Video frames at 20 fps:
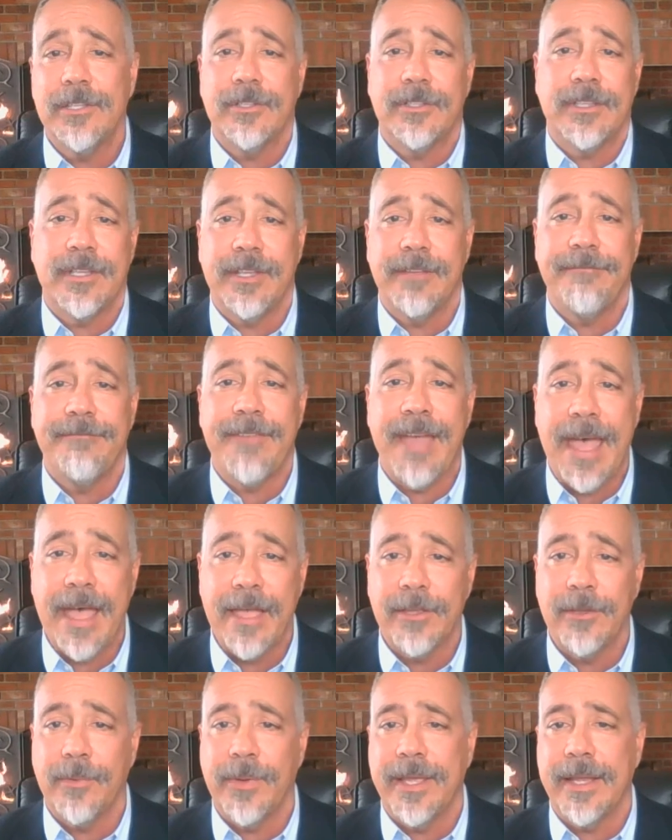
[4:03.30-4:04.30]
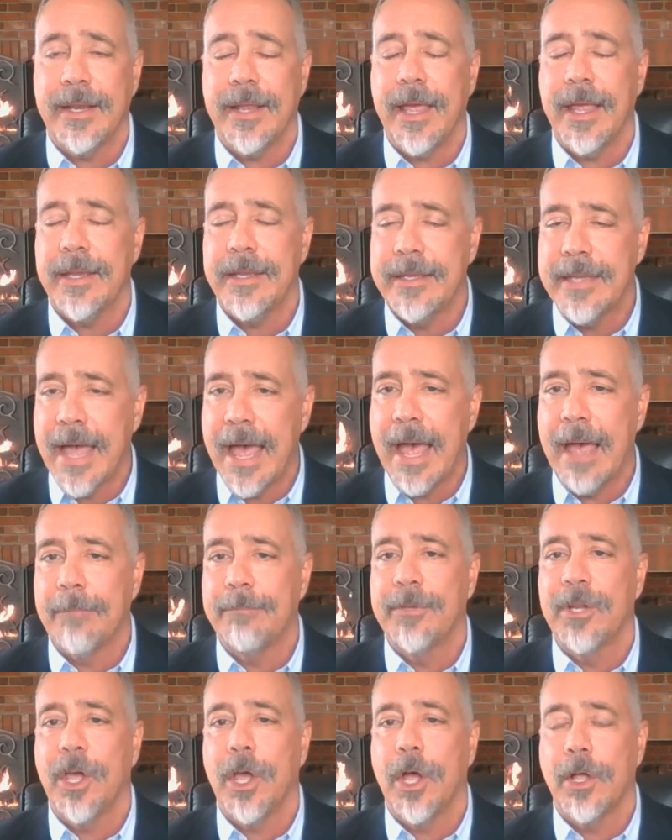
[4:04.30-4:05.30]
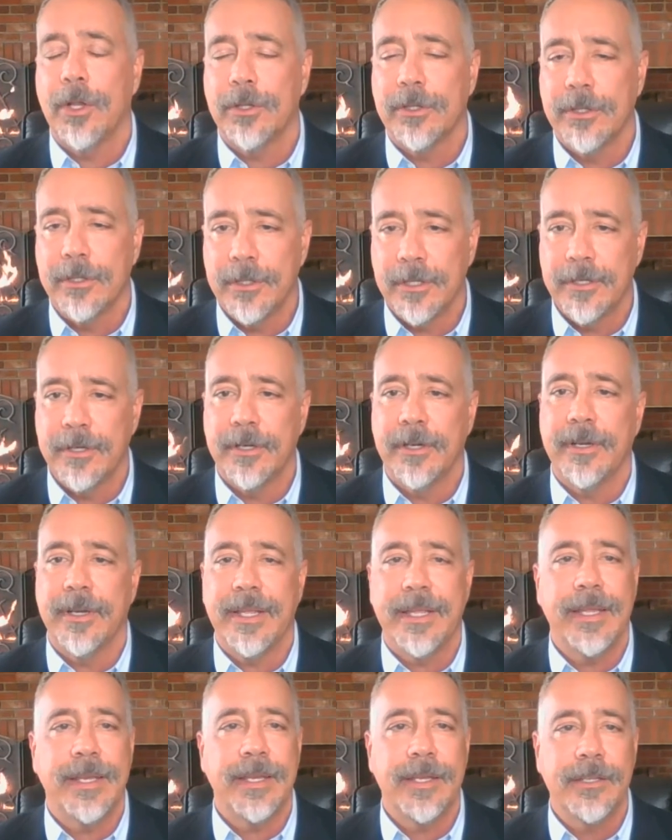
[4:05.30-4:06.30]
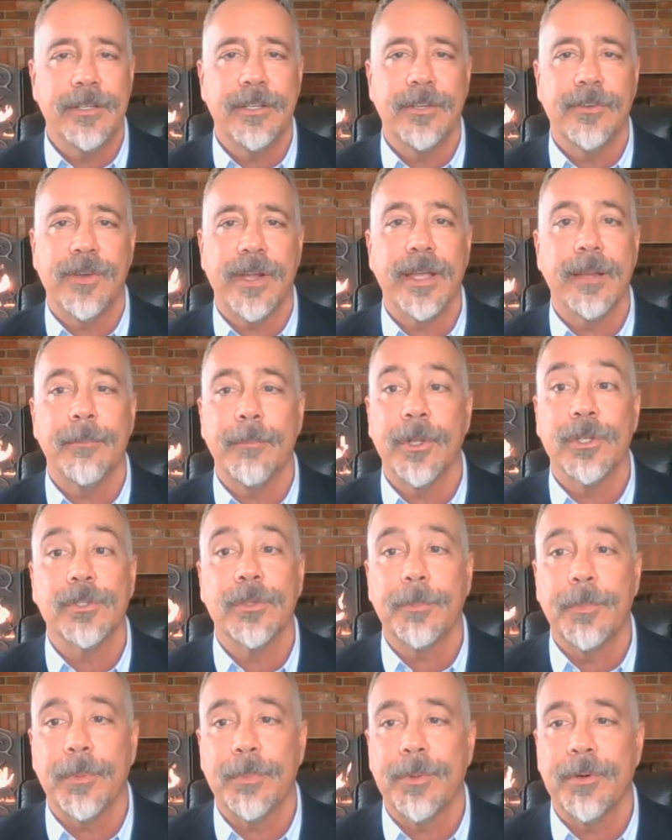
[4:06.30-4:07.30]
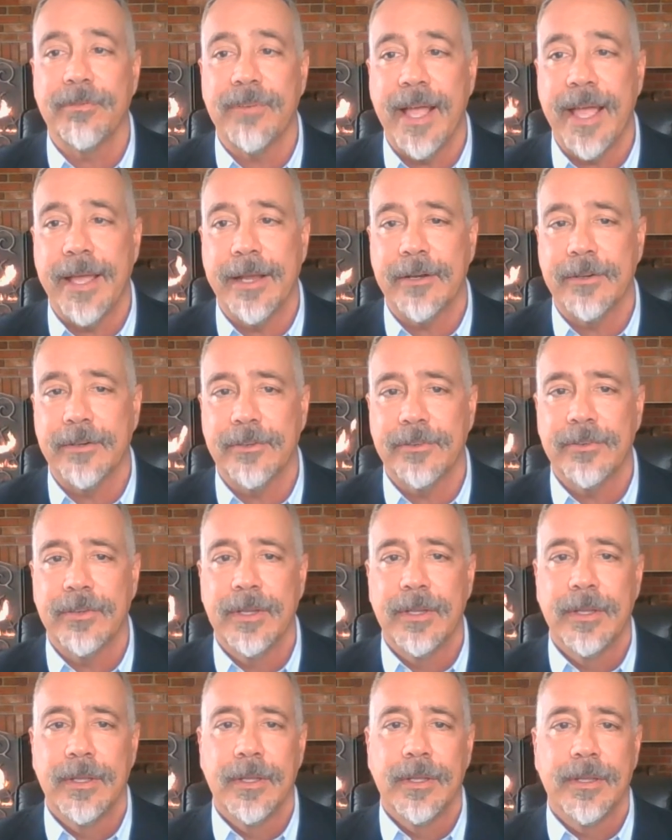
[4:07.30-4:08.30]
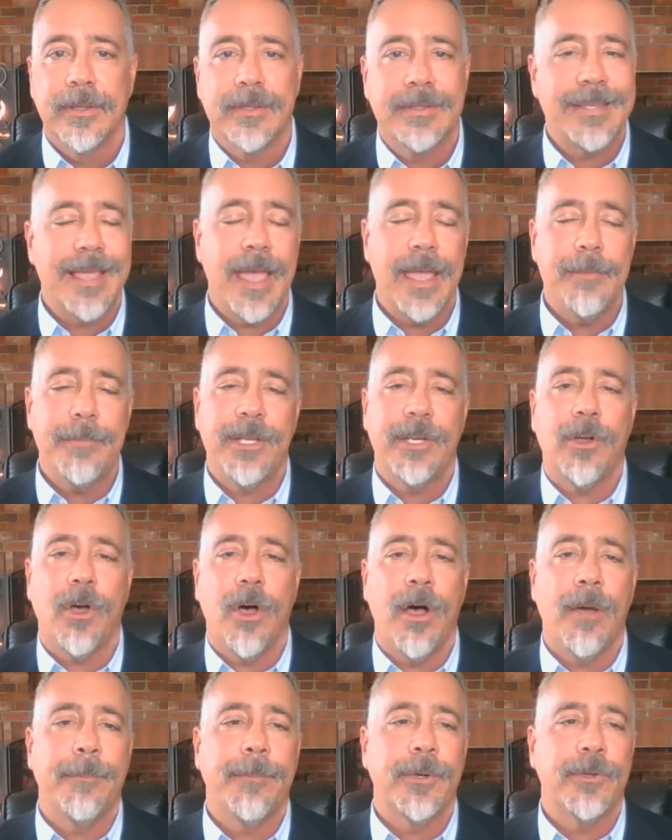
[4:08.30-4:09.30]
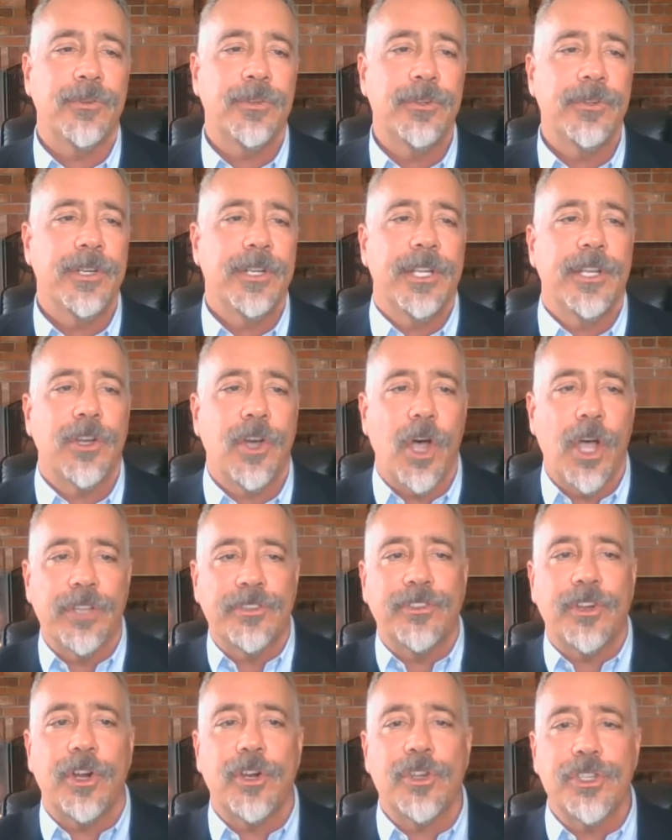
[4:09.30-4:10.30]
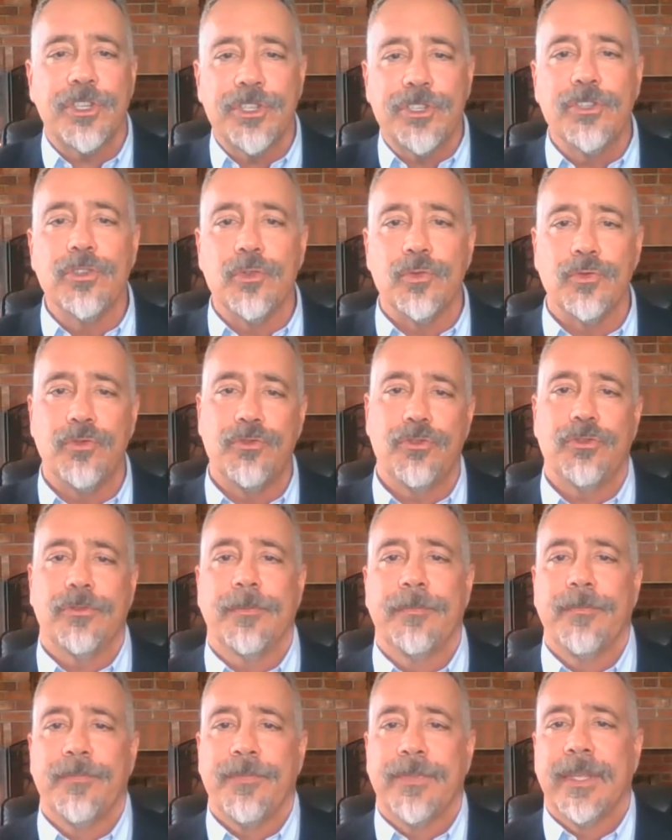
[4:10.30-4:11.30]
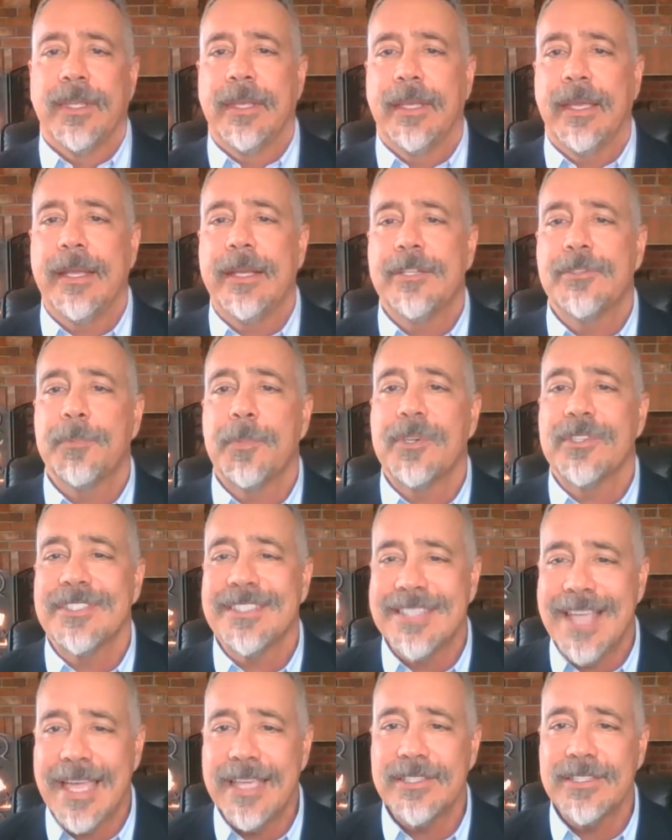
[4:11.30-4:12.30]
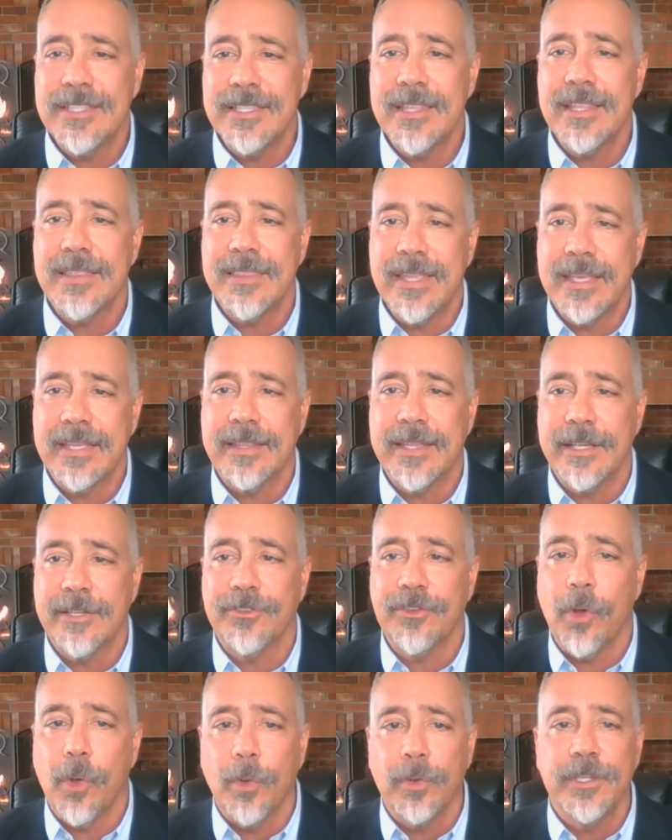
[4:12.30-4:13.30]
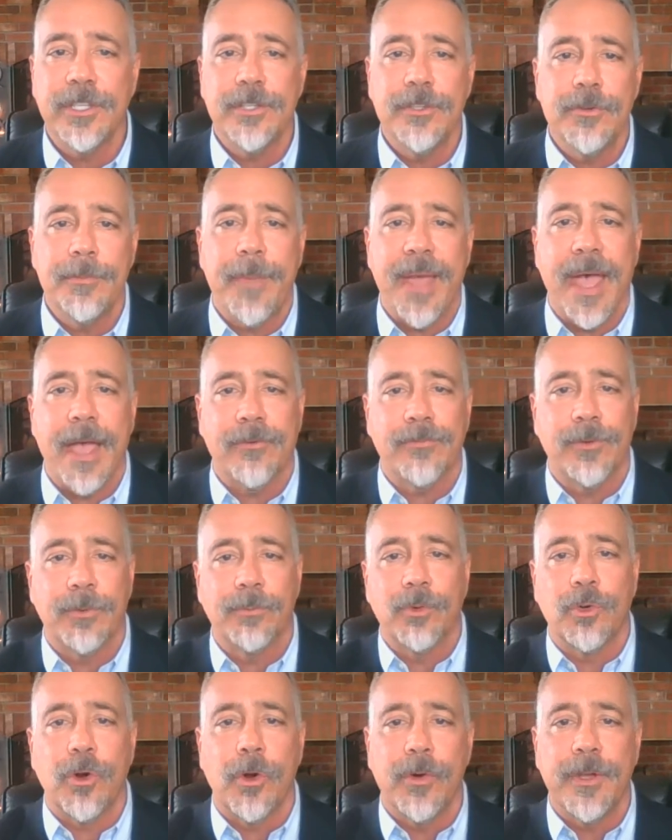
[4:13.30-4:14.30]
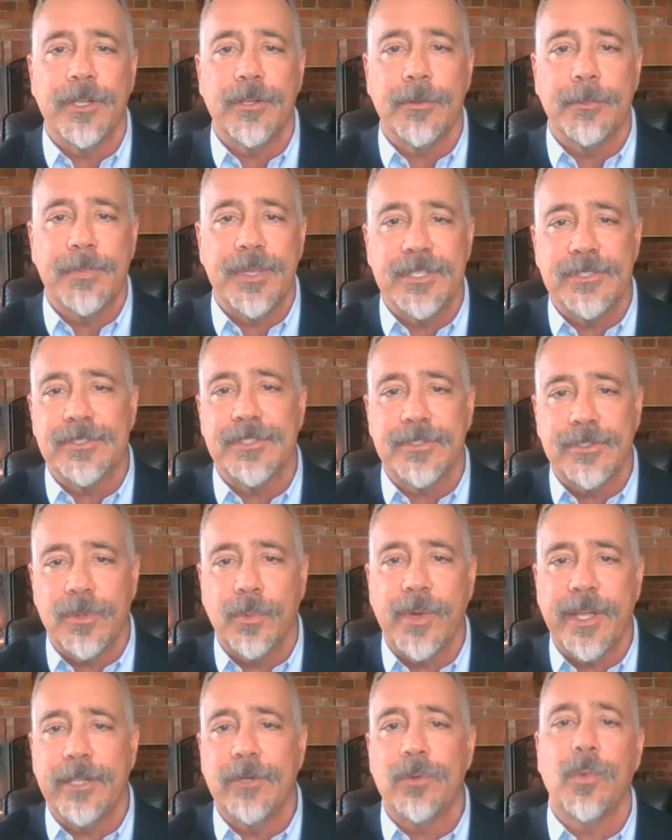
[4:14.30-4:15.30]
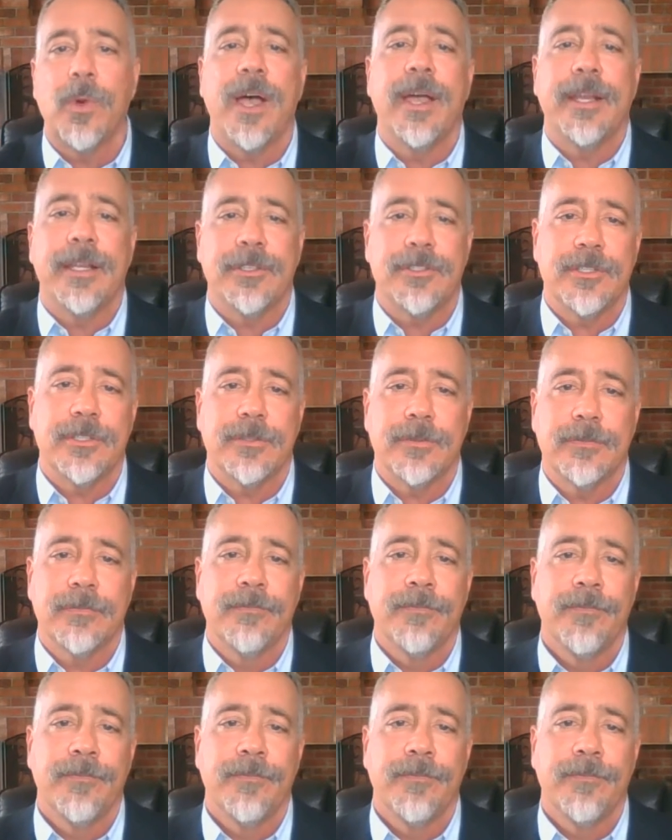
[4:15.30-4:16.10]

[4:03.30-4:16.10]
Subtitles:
you to evaluate, adopt, learn, and integrate multiple providers? The time and opportunity costs are huge, and it's precisely the thing that is holding you back from growing your business the way you want it to.